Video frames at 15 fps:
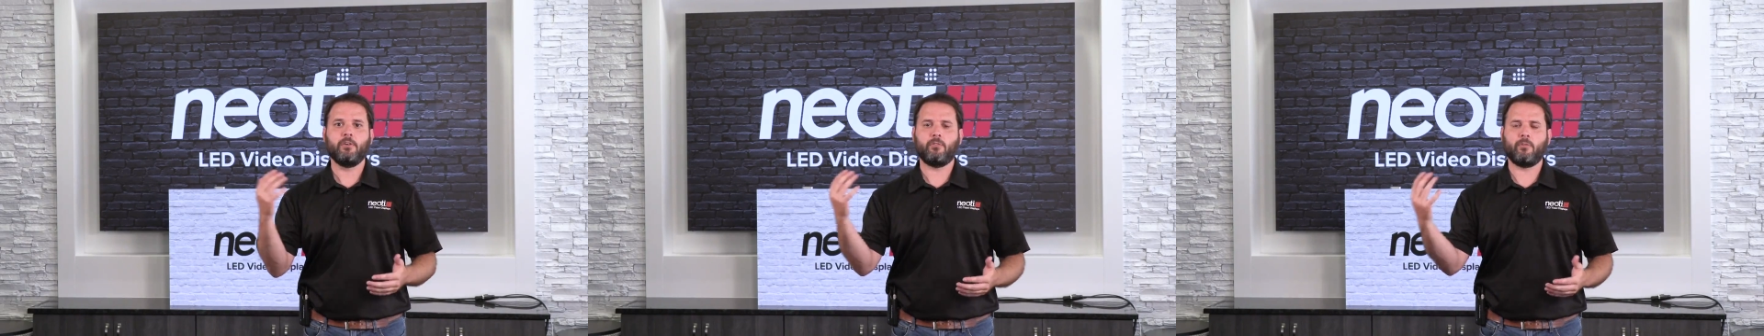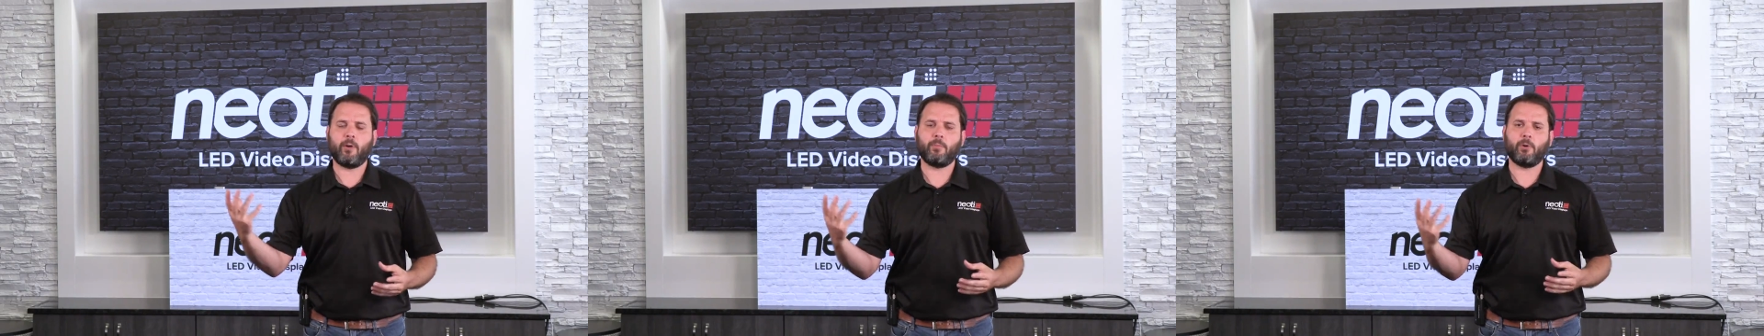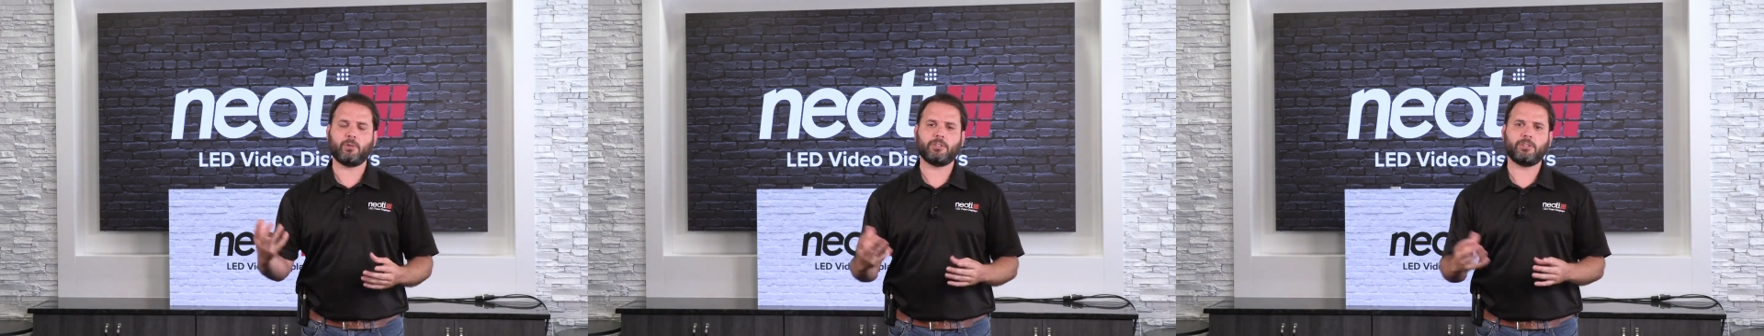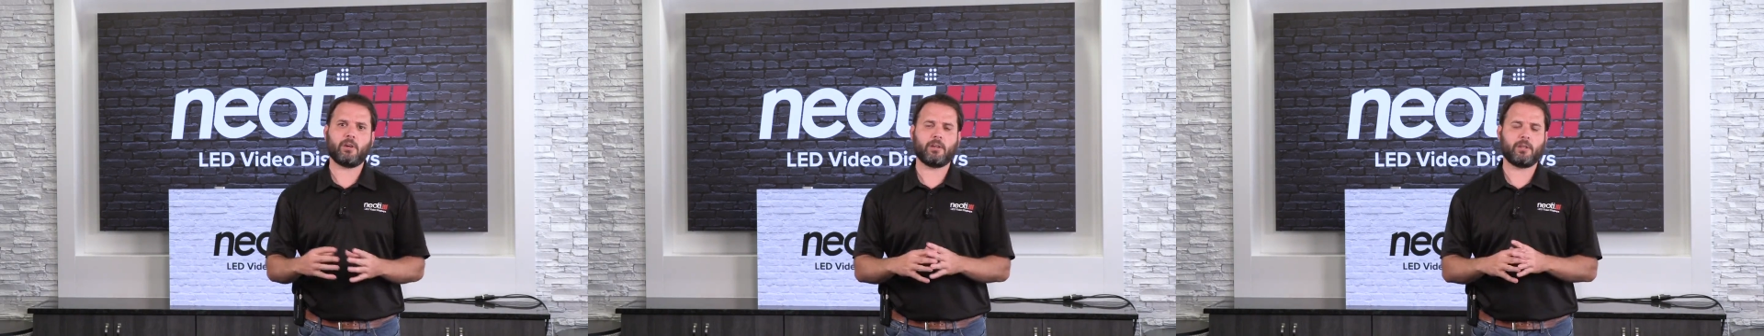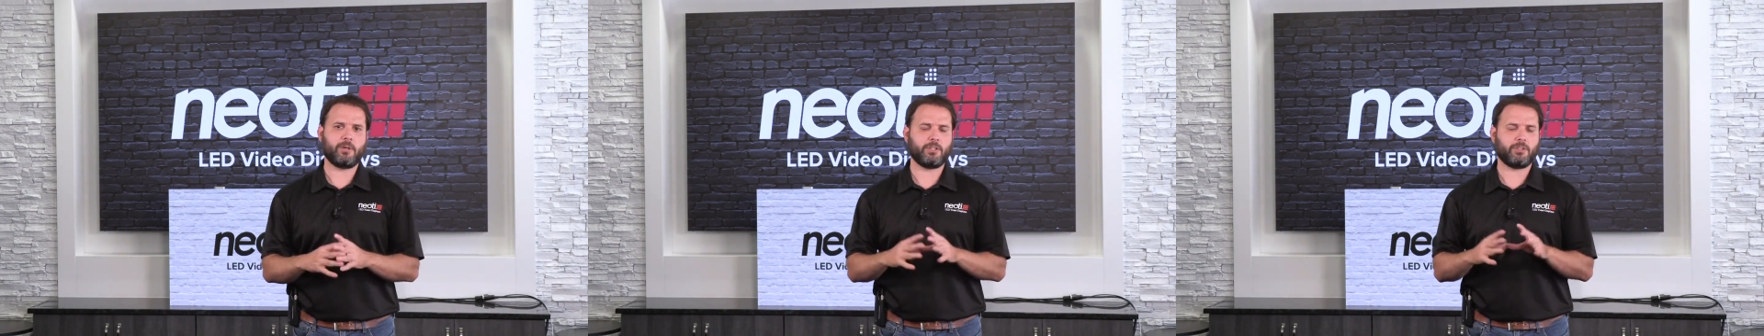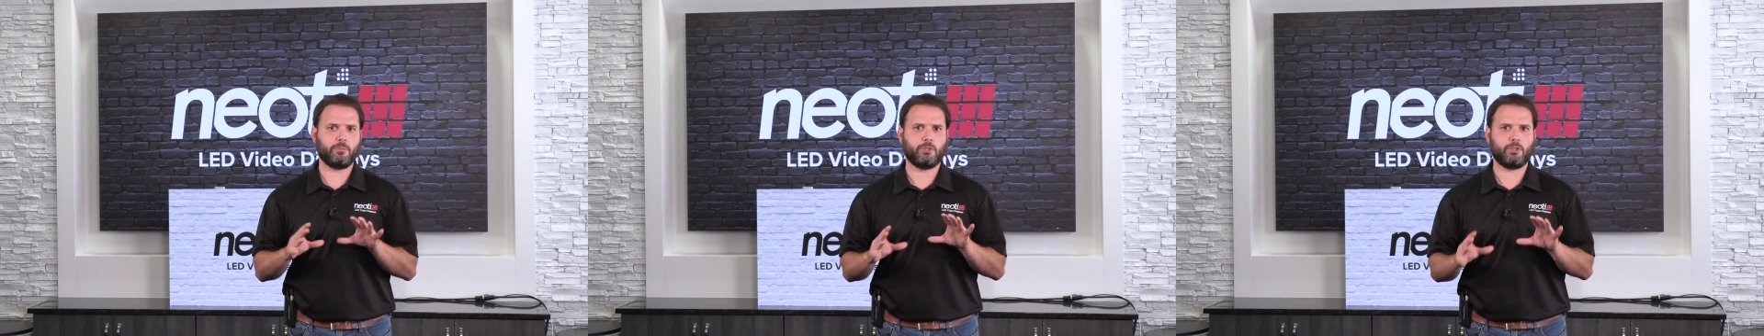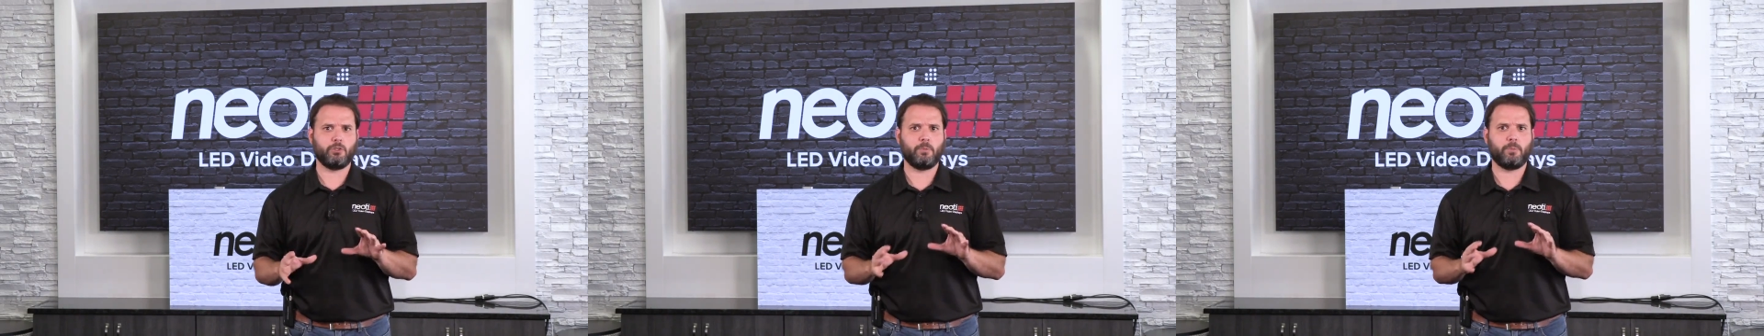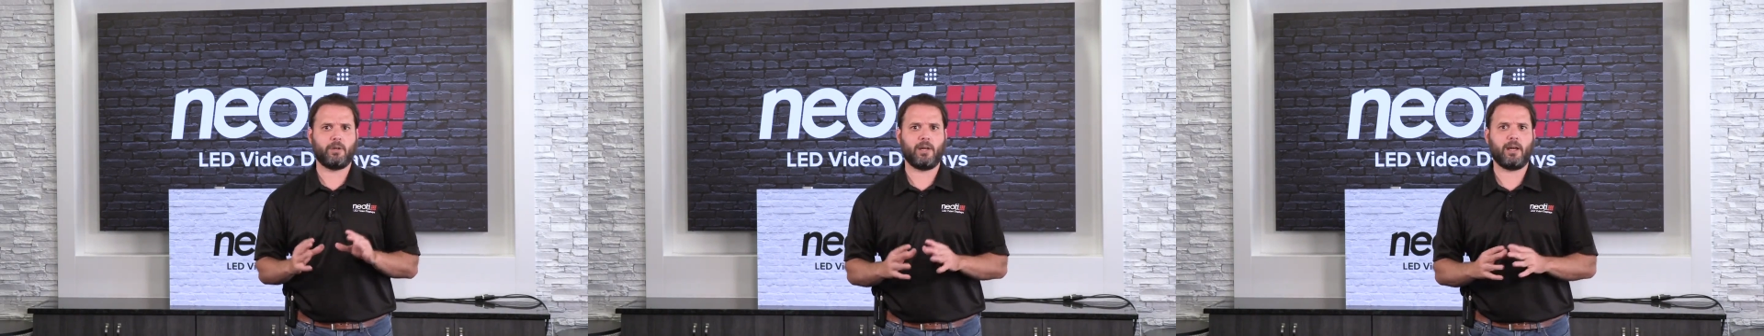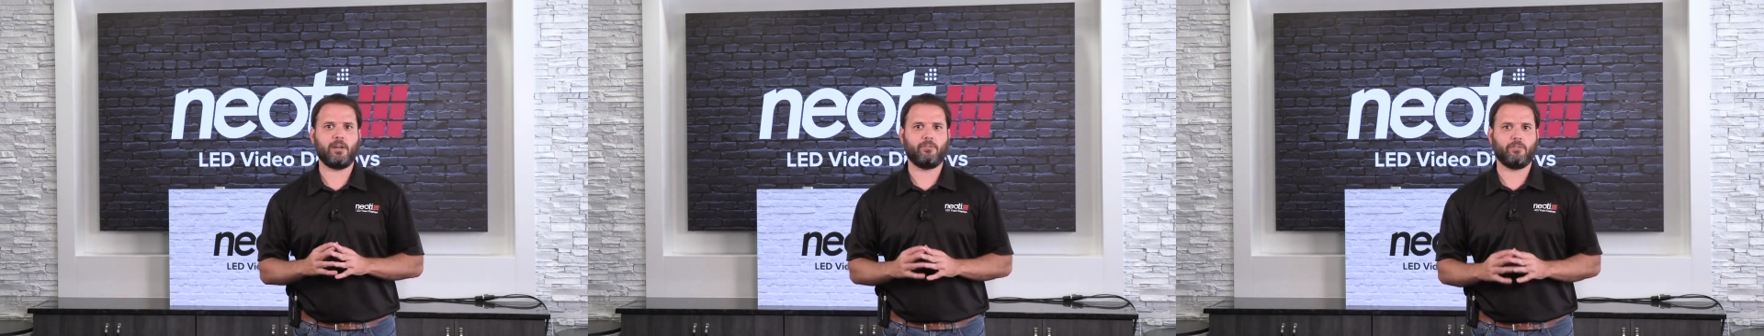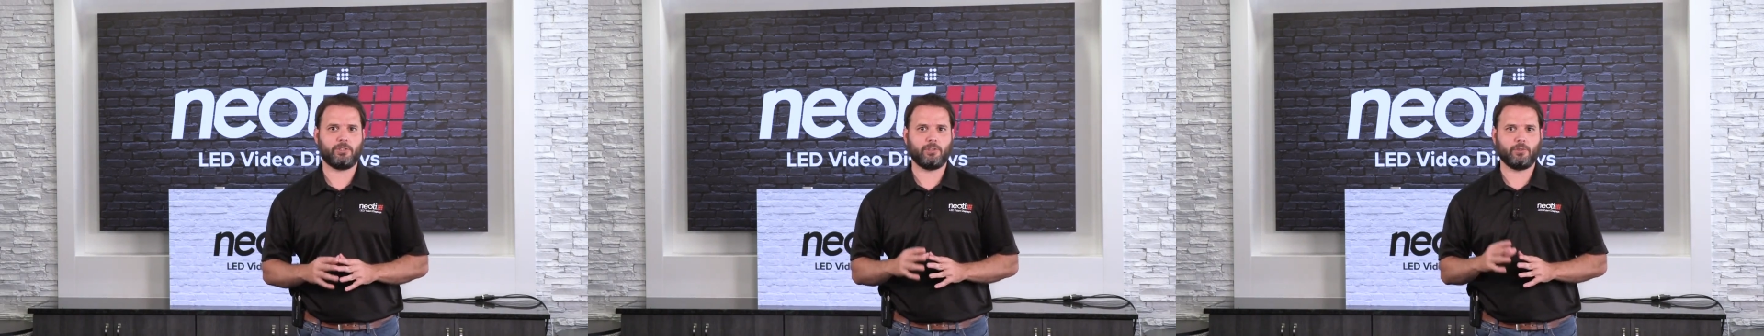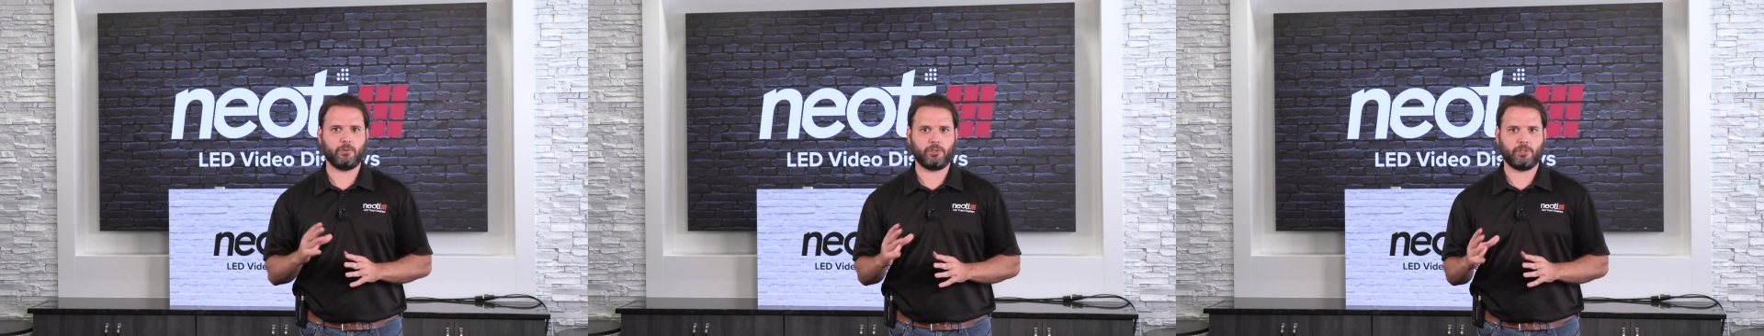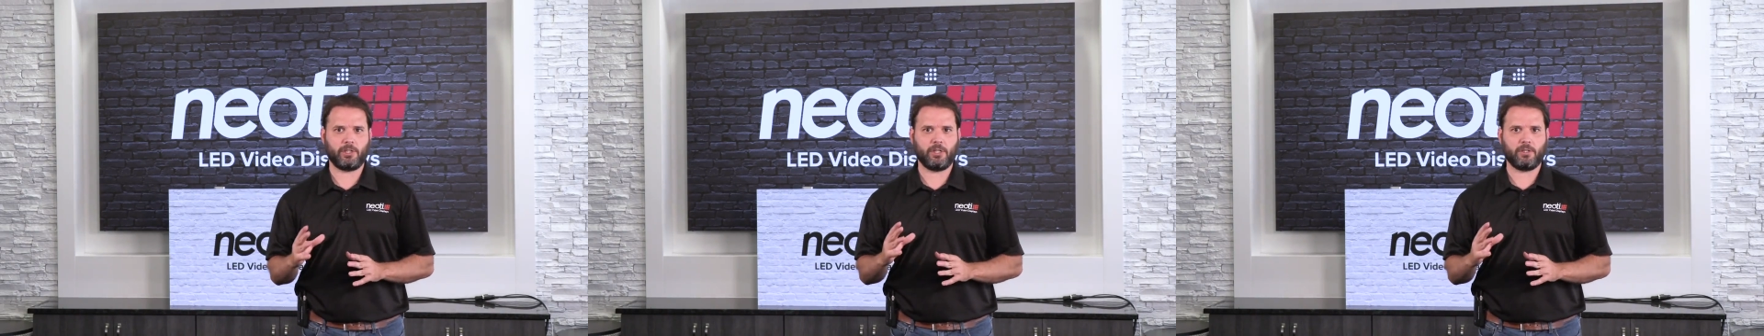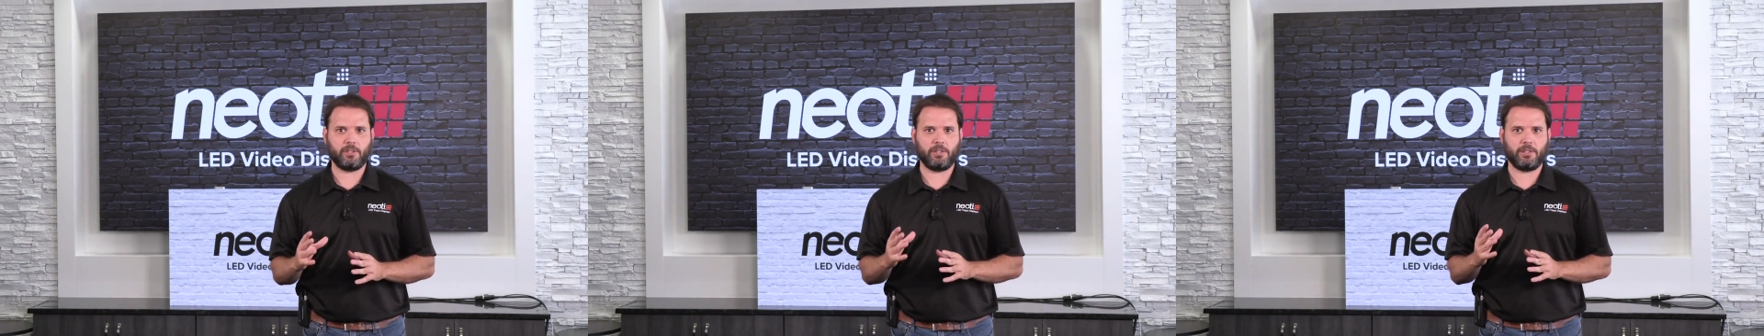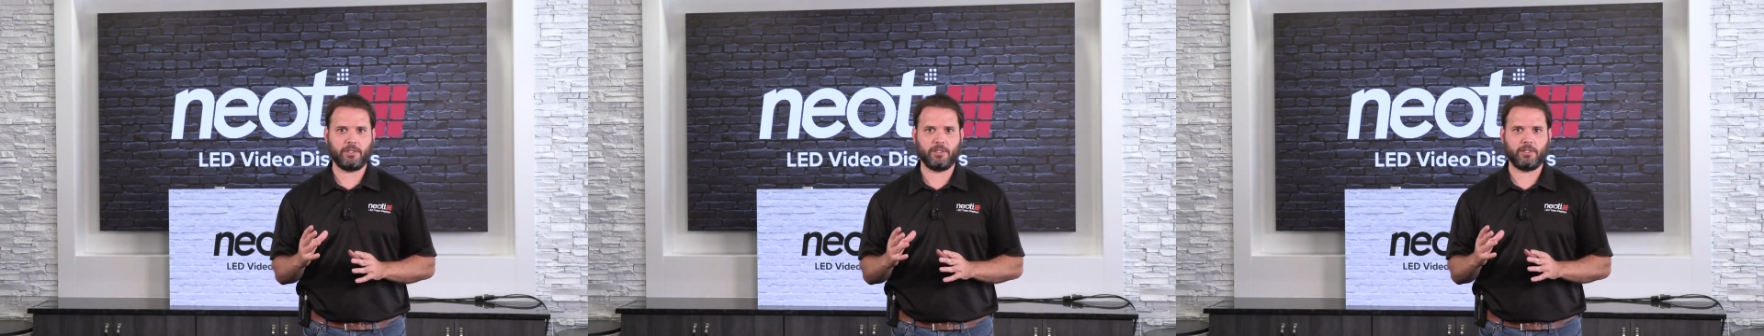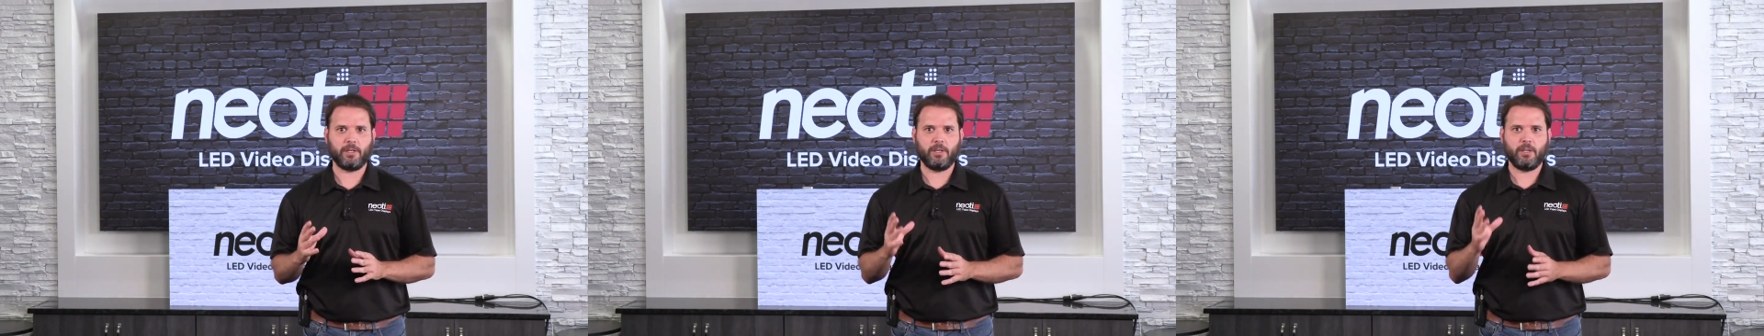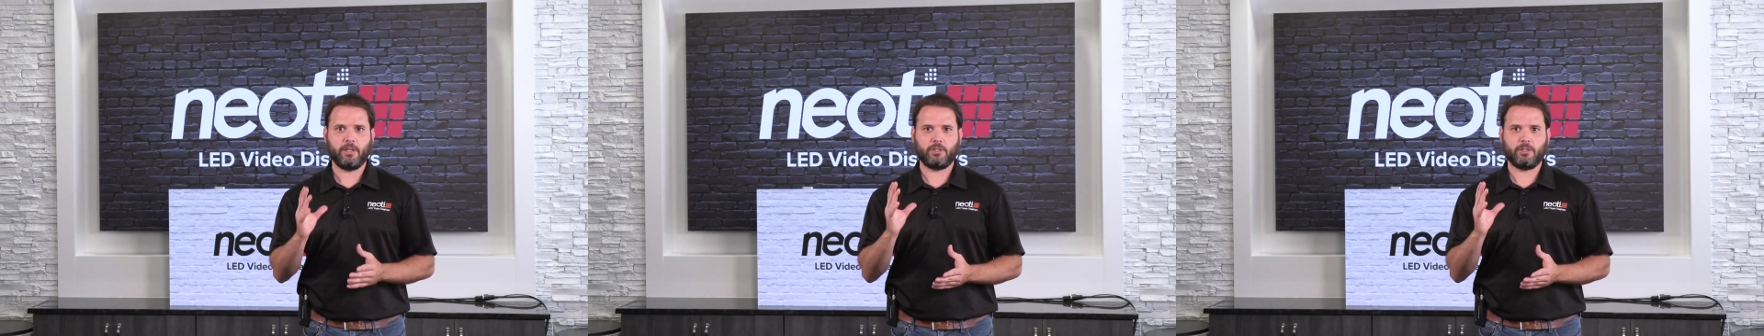Remember, we're talking about some super high resolution LED